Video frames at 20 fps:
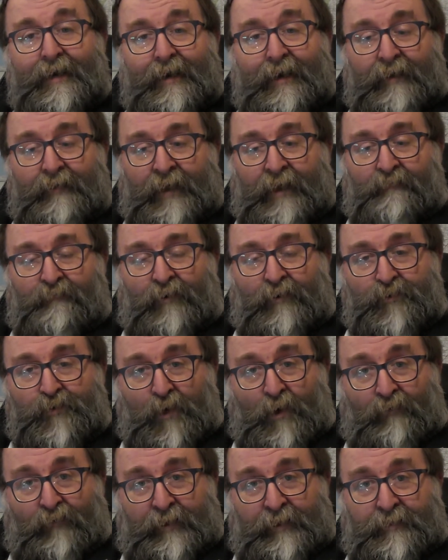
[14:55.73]
It then runs
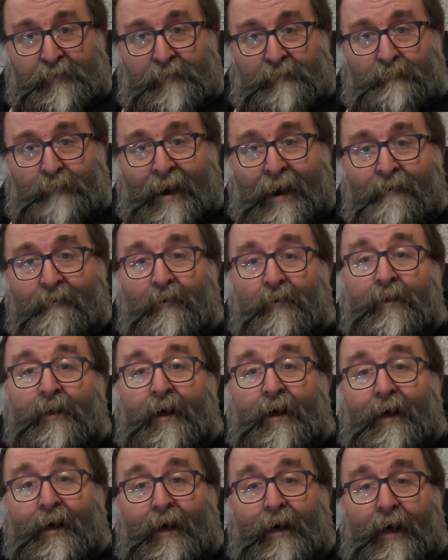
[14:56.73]
off into the barrel,
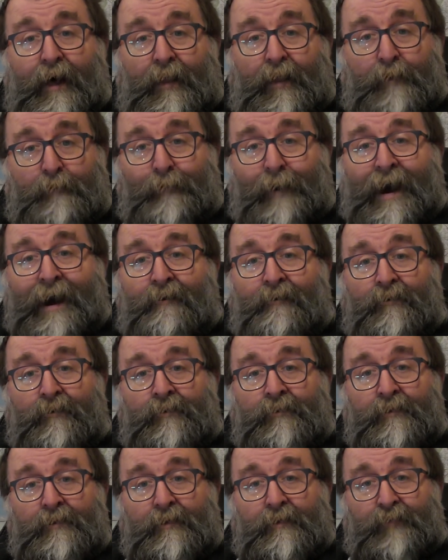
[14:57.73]
and the
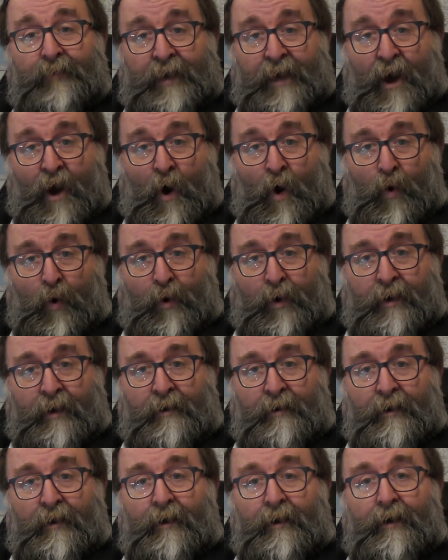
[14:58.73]
barrel, the oak
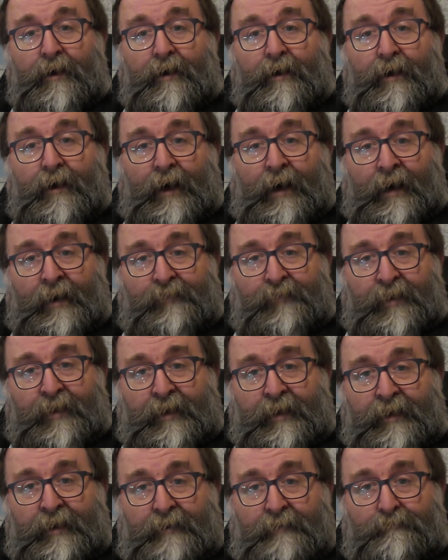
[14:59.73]
and
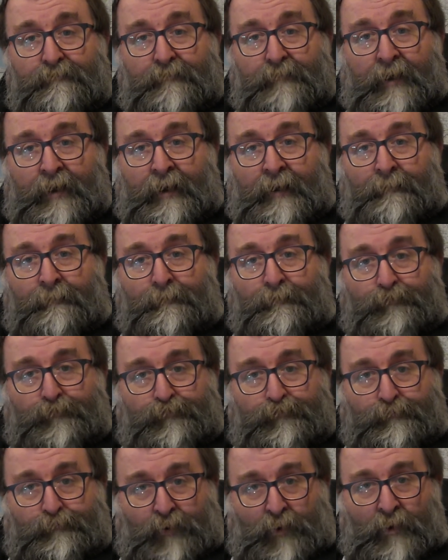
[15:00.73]
the
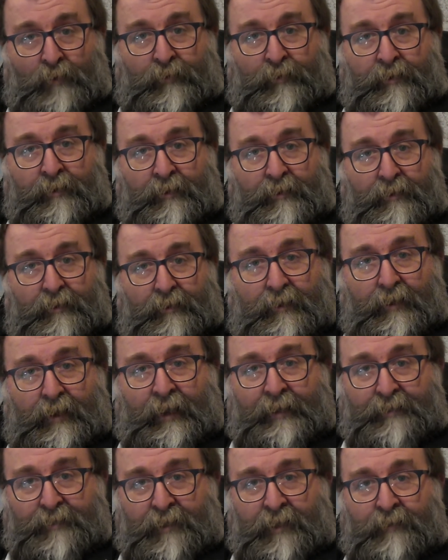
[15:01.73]
bourbon,
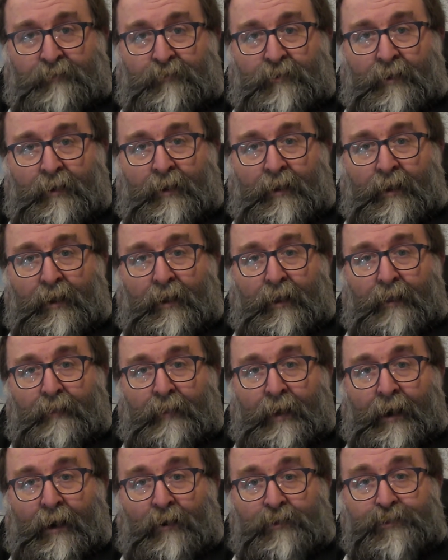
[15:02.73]
etc.
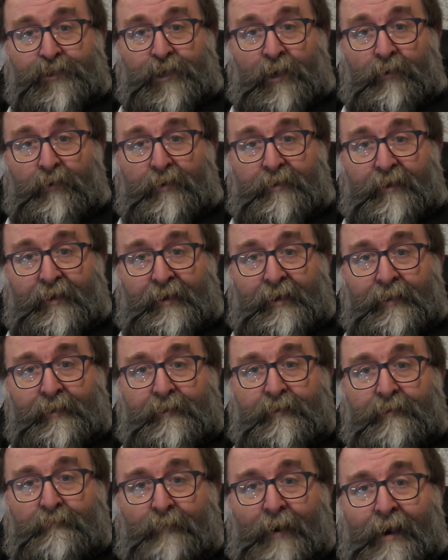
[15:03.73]
that are soaked
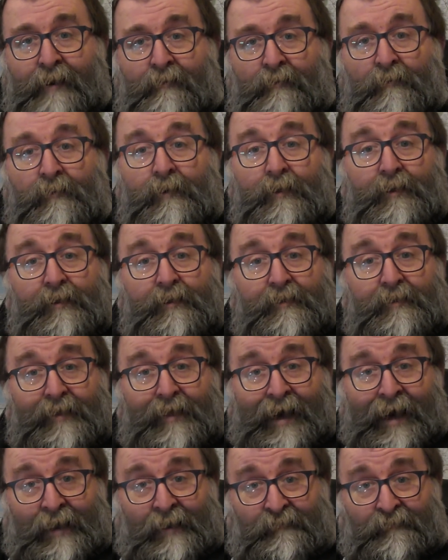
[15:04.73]
into the barrel,
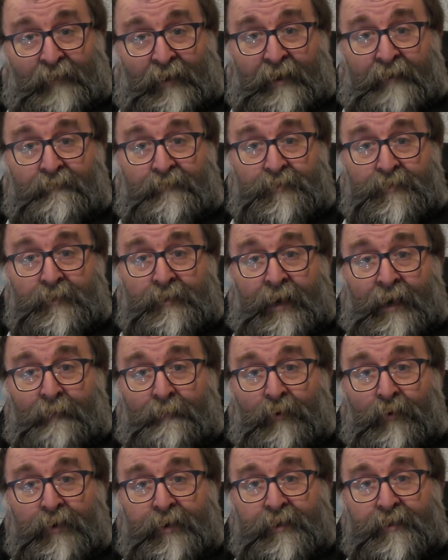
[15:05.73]
add flavours at that
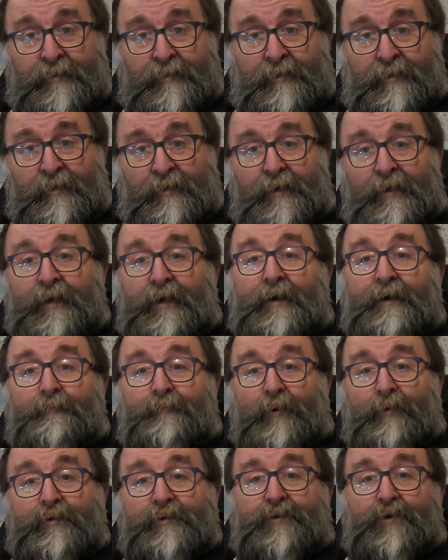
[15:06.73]
point.
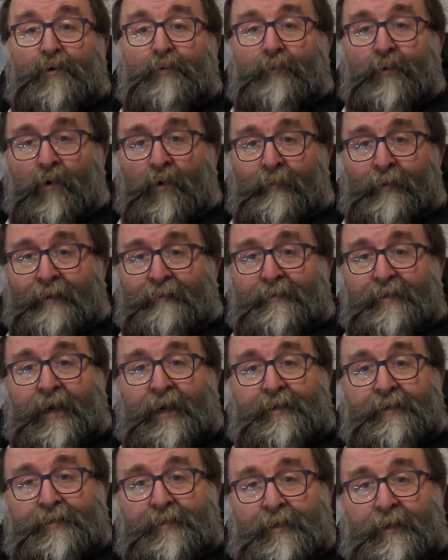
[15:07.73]
But we'll talk more about
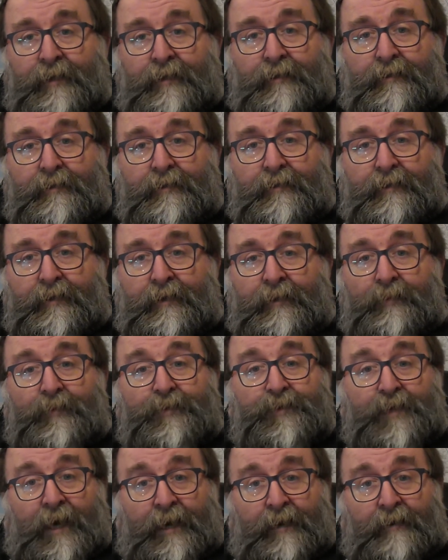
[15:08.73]
tasting in the
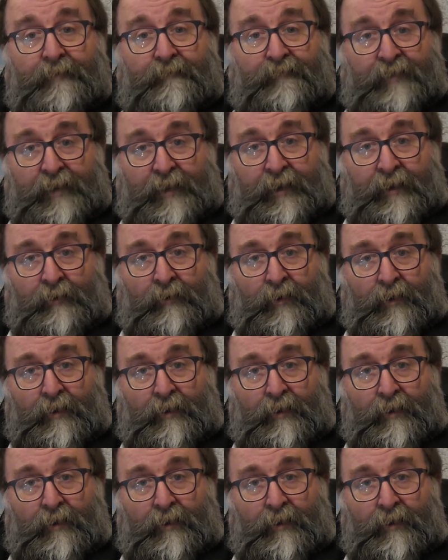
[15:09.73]
second video.